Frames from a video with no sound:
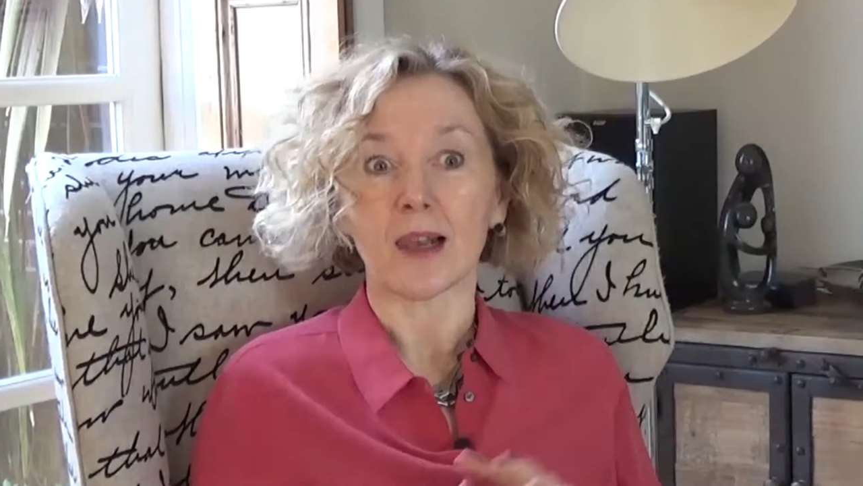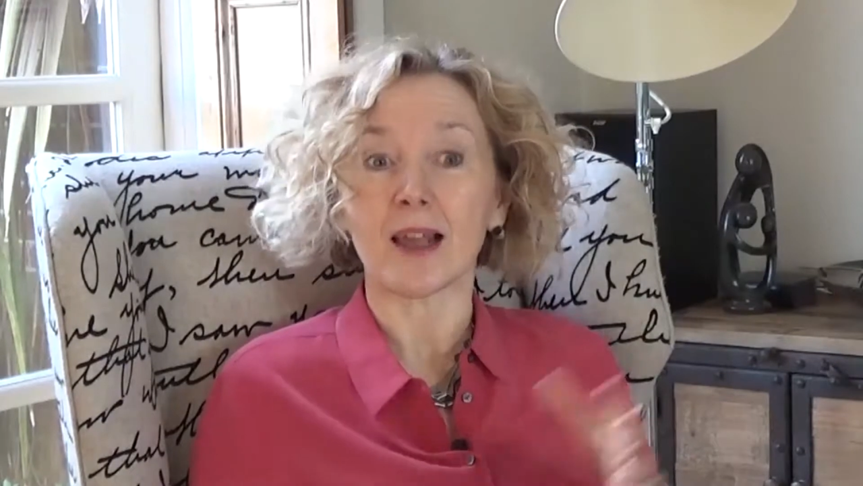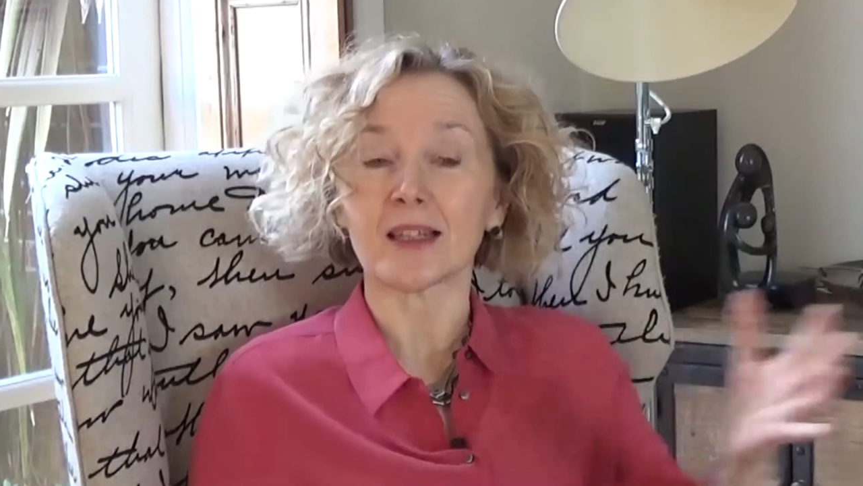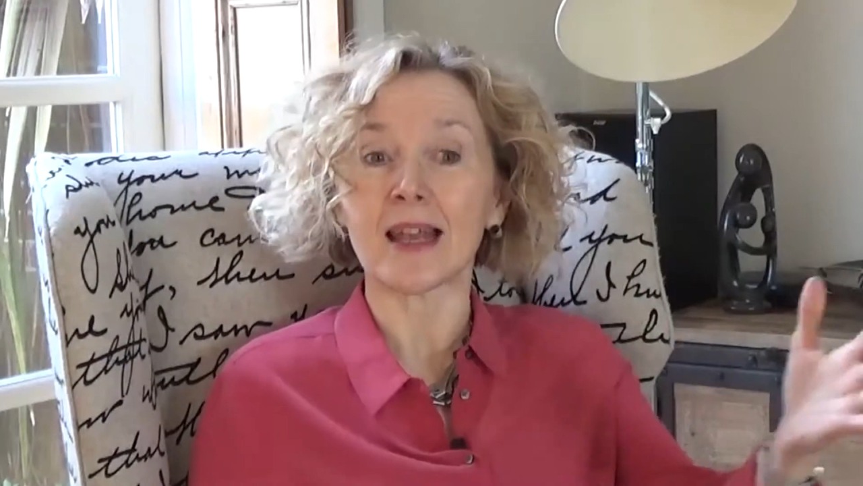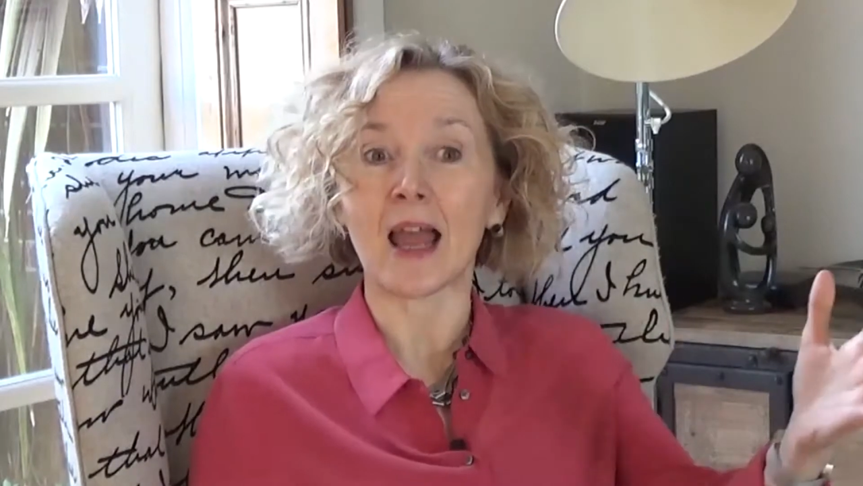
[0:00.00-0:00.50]

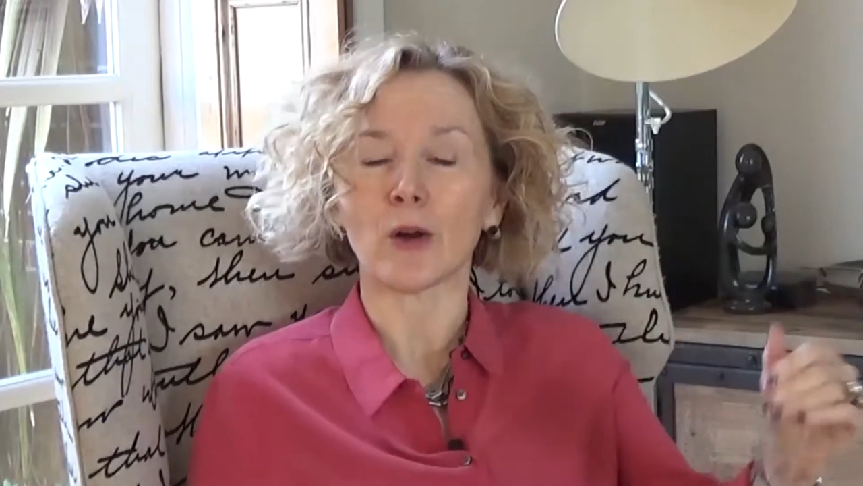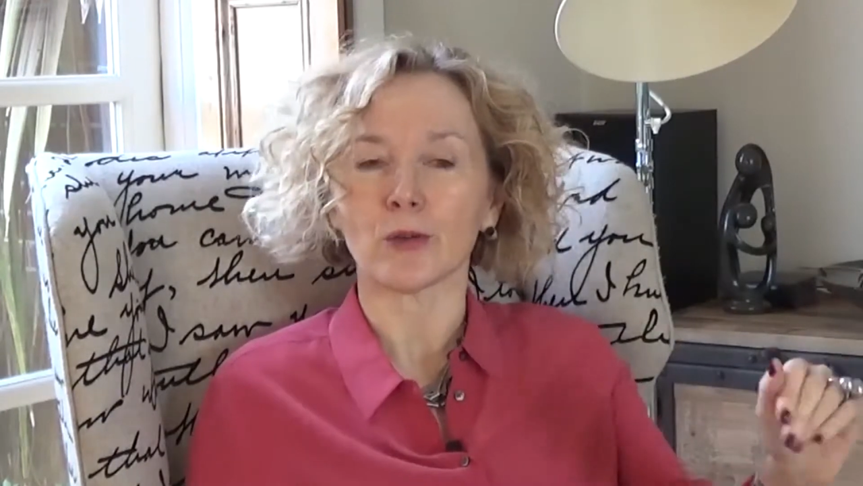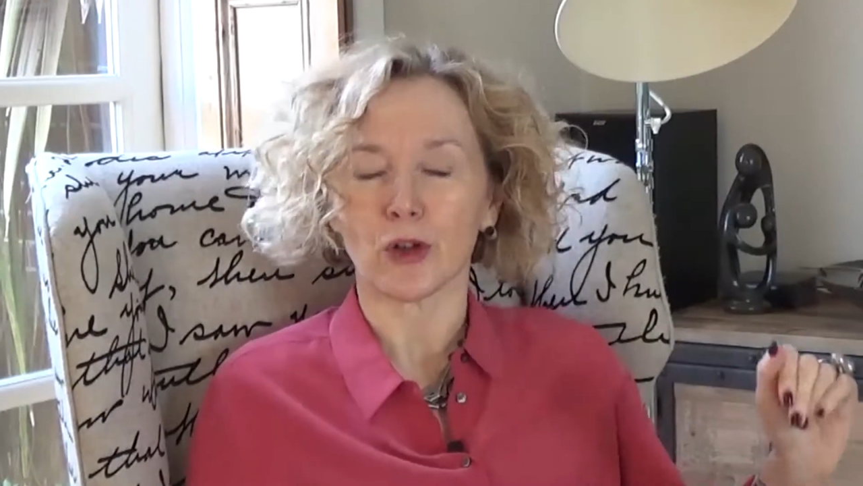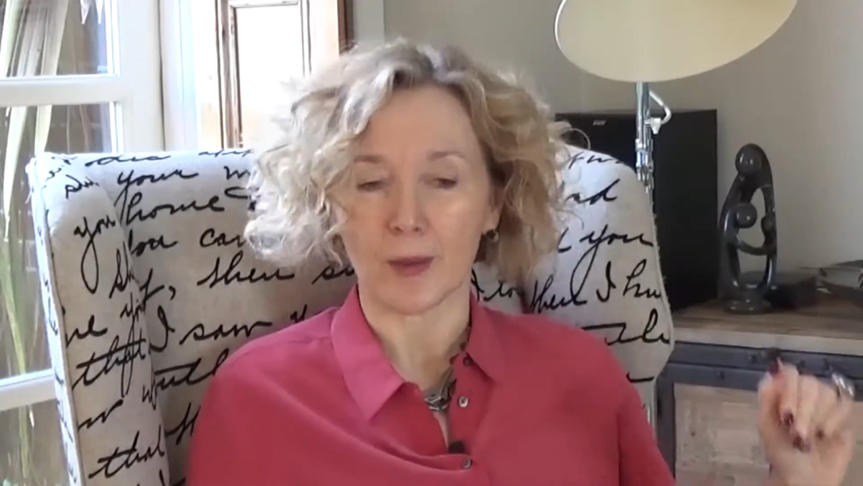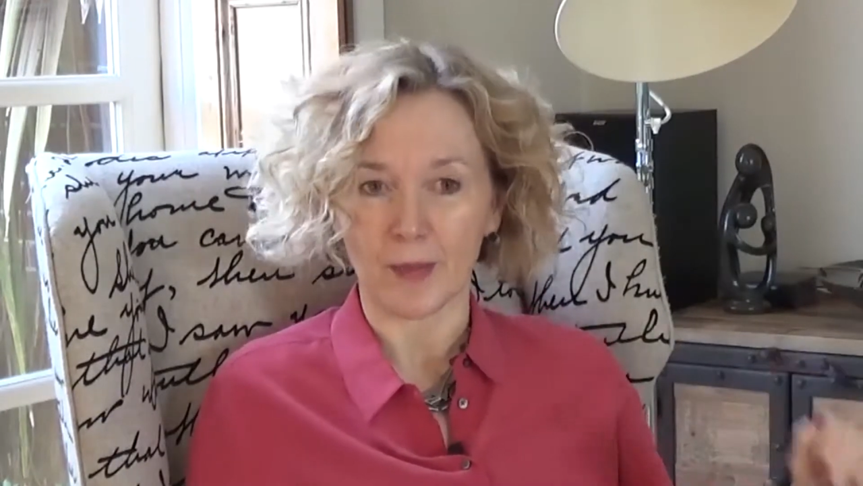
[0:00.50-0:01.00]
Let's now
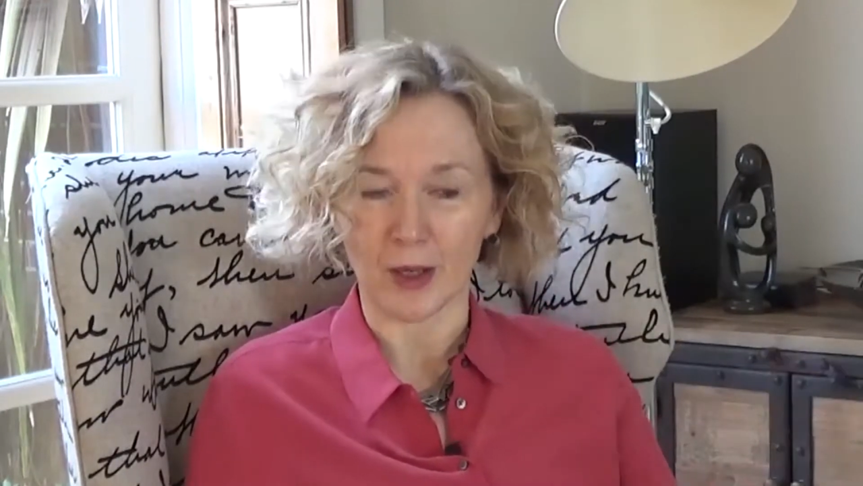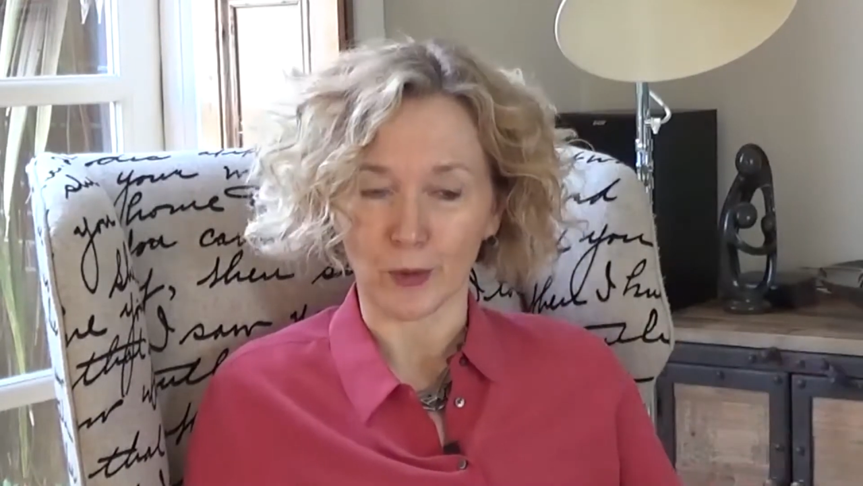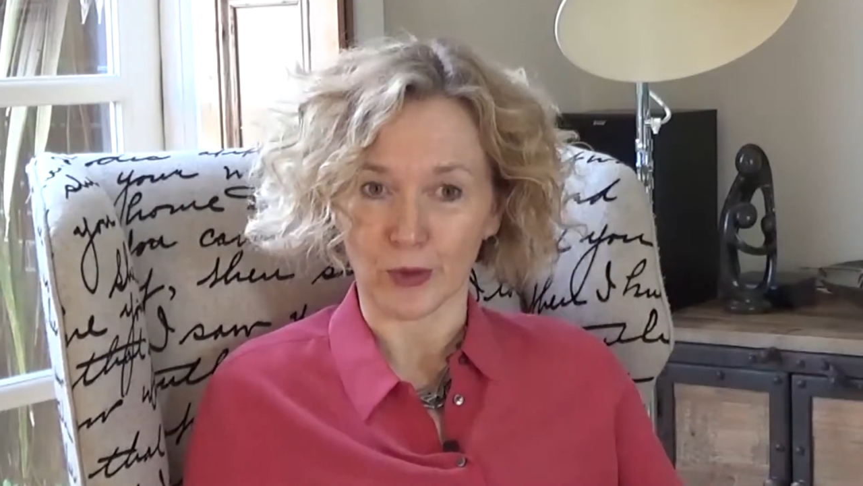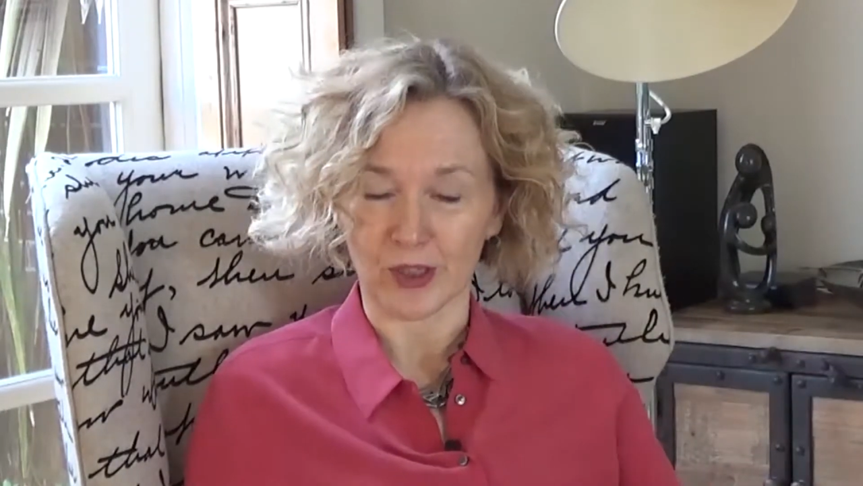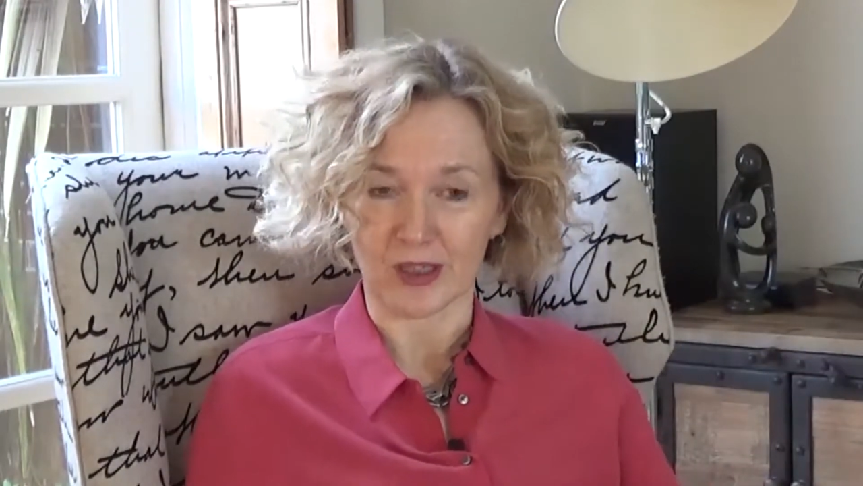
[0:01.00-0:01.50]
try and make
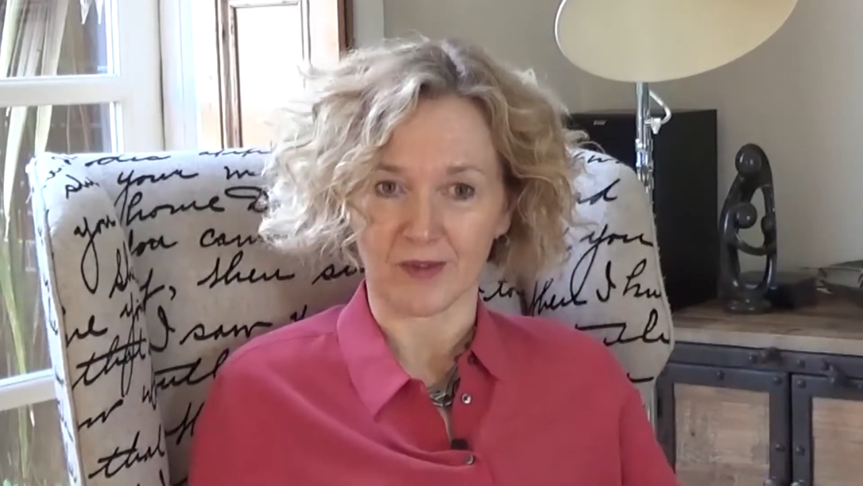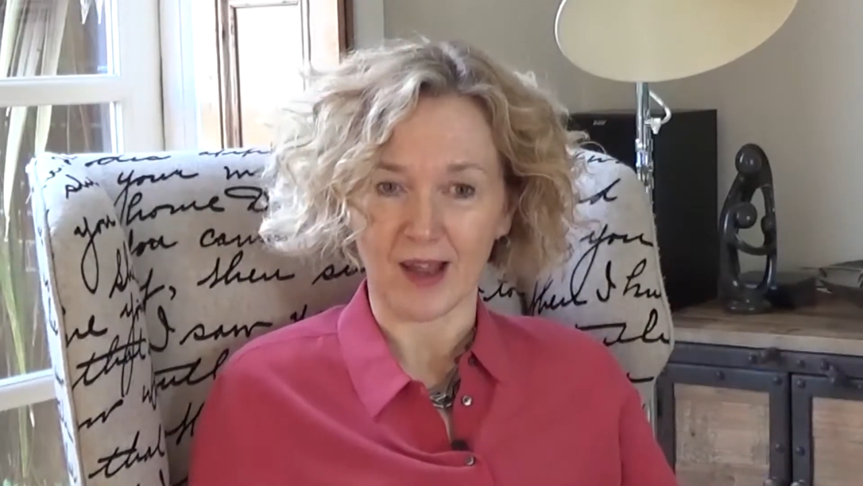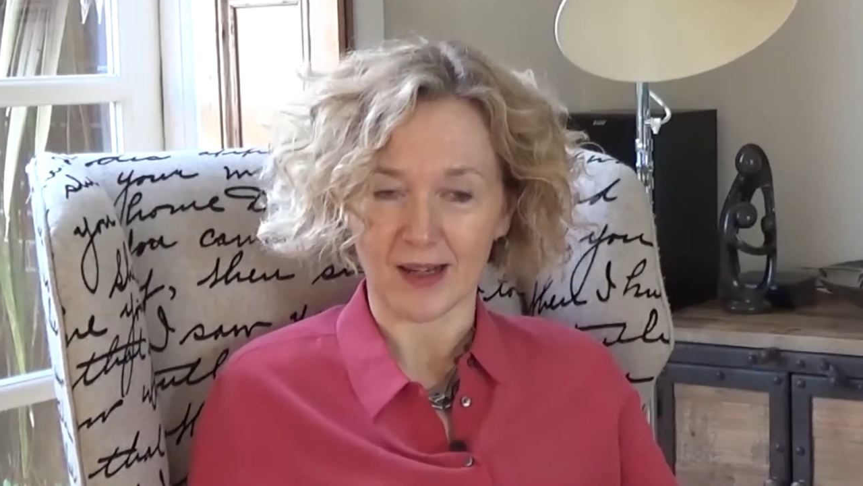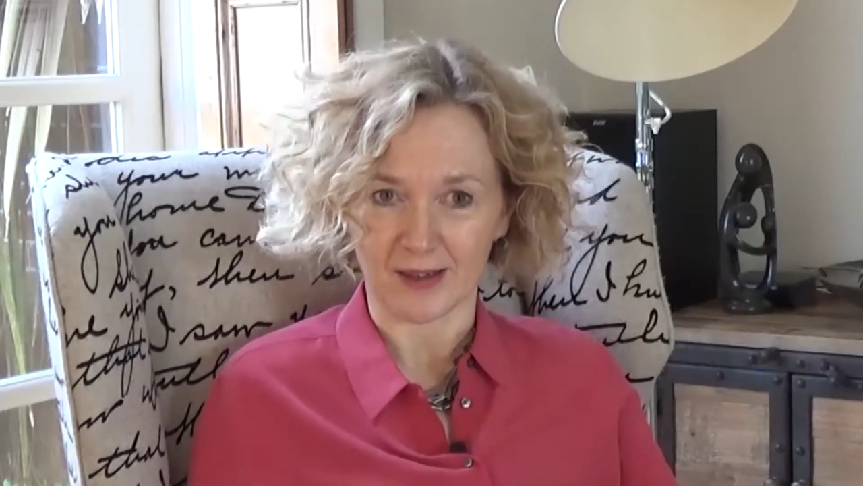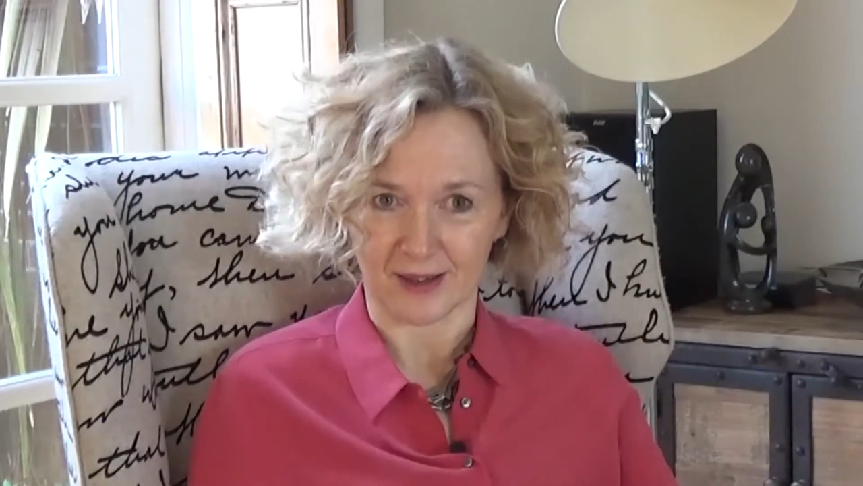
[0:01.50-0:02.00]
you a good
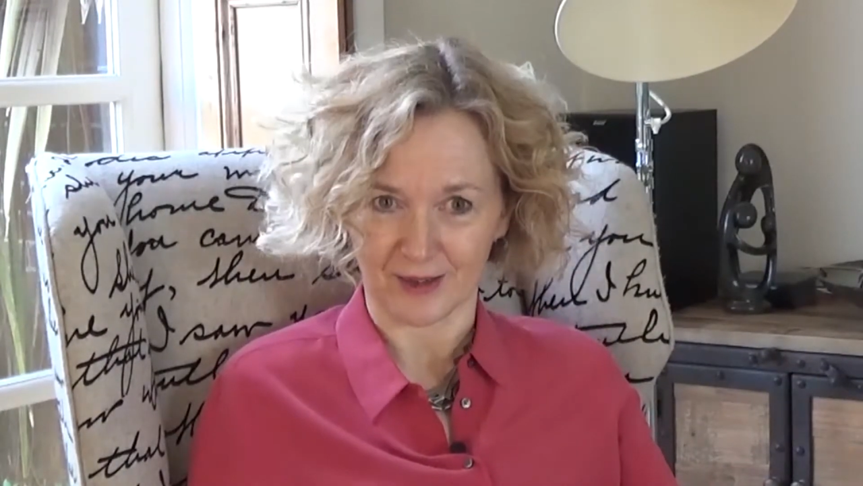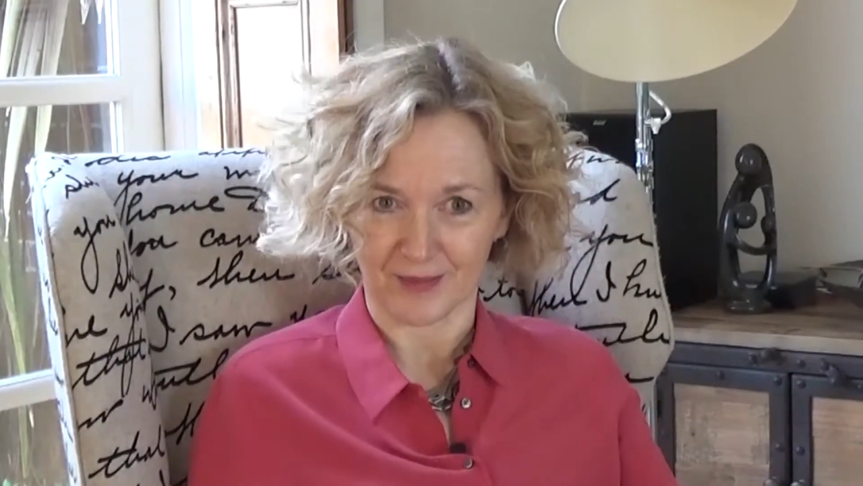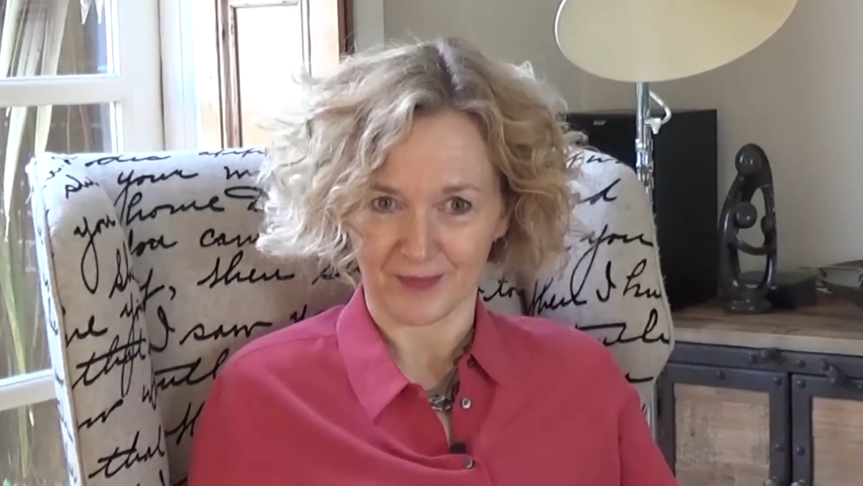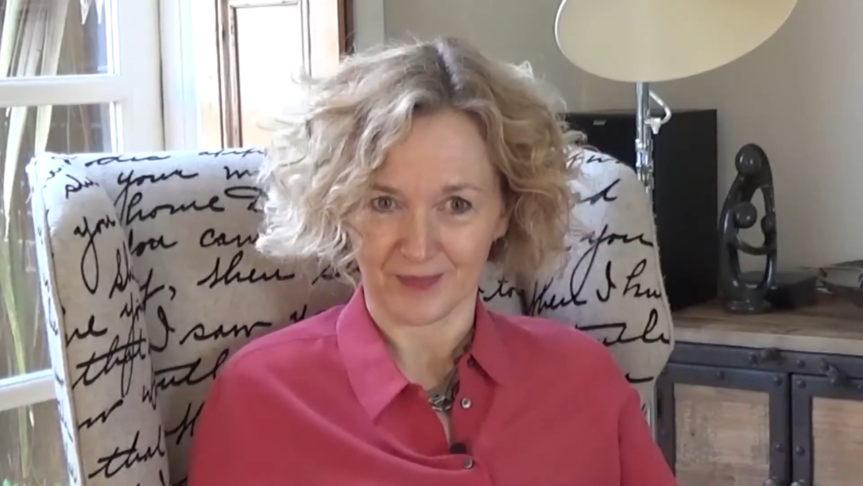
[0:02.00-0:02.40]
defender."